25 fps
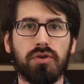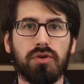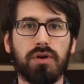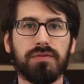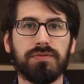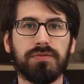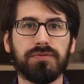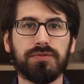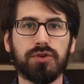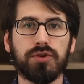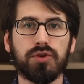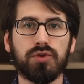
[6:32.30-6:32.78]
are a
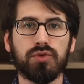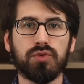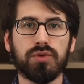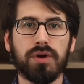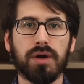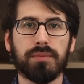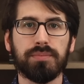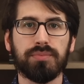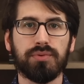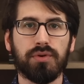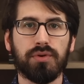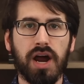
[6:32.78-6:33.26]

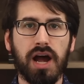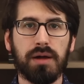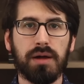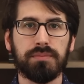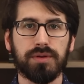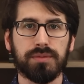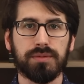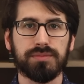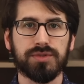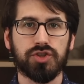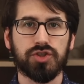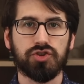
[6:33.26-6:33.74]
few
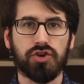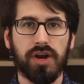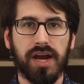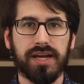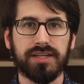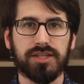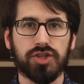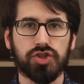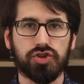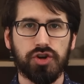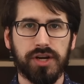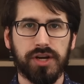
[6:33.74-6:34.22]
problems
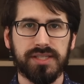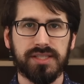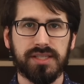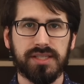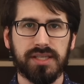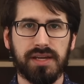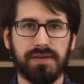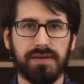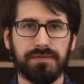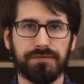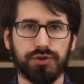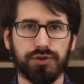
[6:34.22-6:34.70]
trying to trace
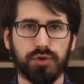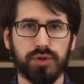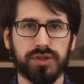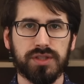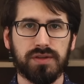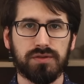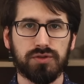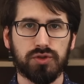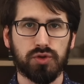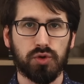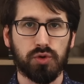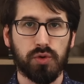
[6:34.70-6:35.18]
the influence
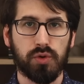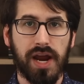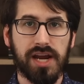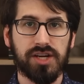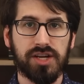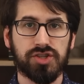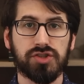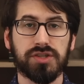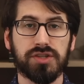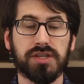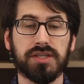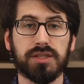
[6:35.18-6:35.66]
of
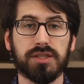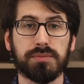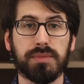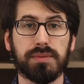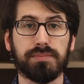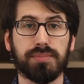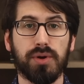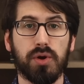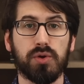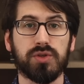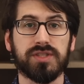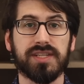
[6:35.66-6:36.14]
Zoroastrianism
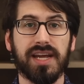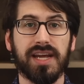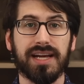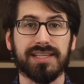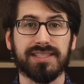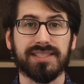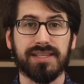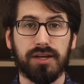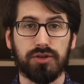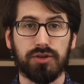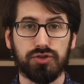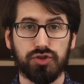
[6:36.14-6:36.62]
and
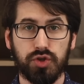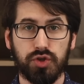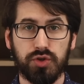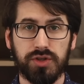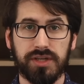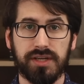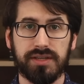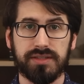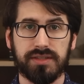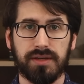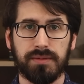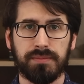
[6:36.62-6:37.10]
post-exile
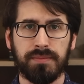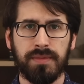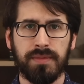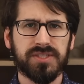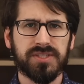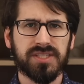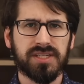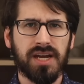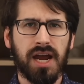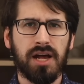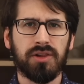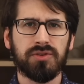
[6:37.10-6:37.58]
Judaism.
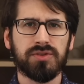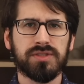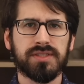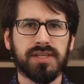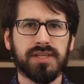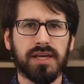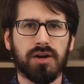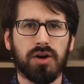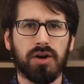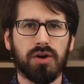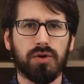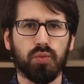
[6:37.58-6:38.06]
Scholars
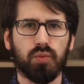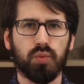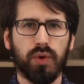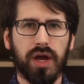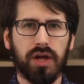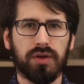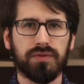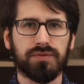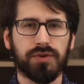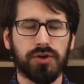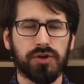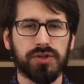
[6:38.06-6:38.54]
that are
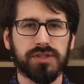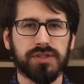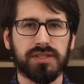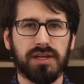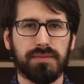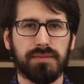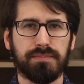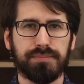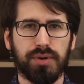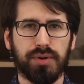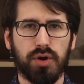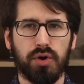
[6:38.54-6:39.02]
well-versed
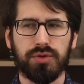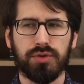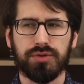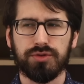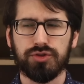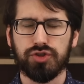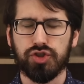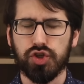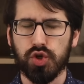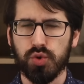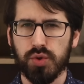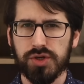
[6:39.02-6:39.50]
in
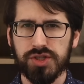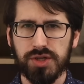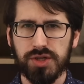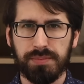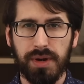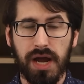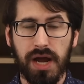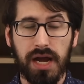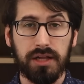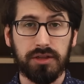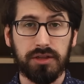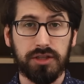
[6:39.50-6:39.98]
both Jewish
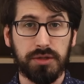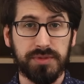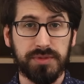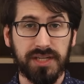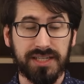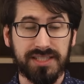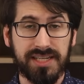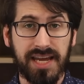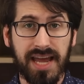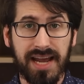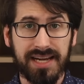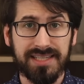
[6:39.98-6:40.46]

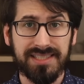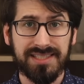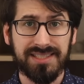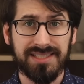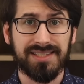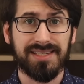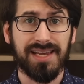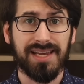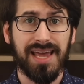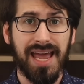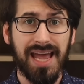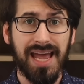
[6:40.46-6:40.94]
apocalyptic
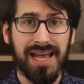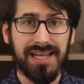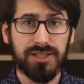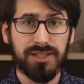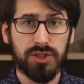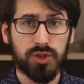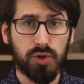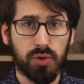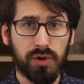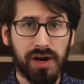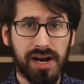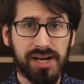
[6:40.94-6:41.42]
texts and
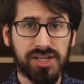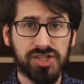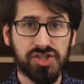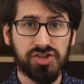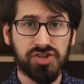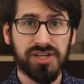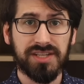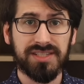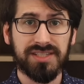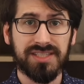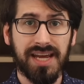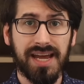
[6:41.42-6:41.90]

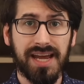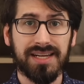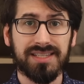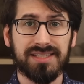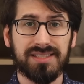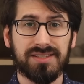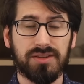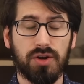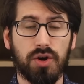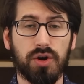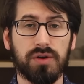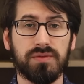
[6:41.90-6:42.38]
Zoroastrian
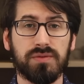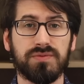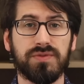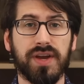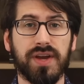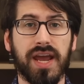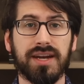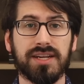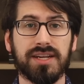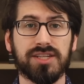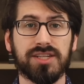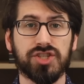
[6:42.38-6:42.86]
texts are
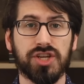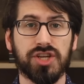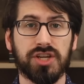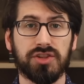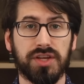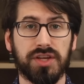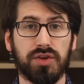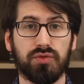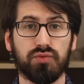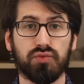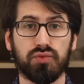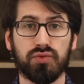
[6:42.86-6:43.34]

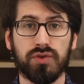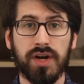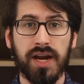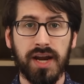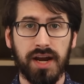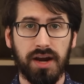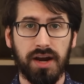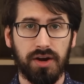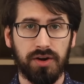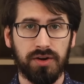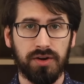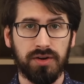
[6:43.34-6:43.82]
vanishingly
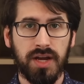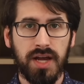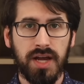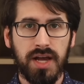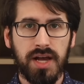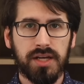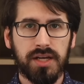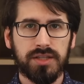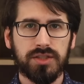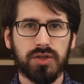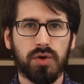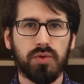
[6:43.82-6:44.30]
rare,
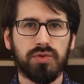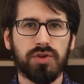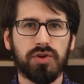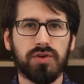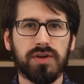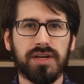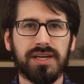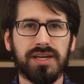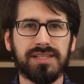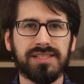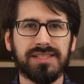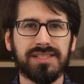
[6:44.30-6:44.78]
so
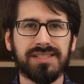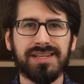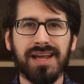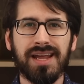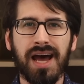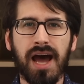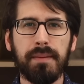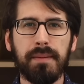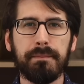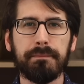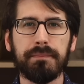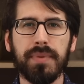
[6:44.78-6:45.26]
there is
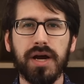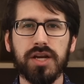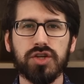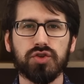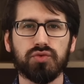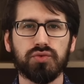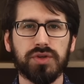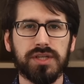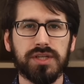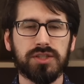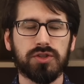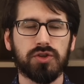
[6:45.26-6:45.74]
not
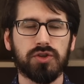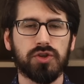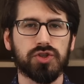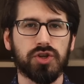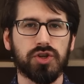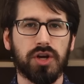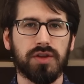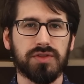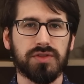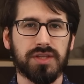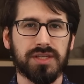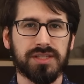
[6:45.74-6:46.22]
much research
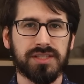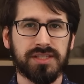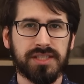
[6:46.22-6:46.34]
on this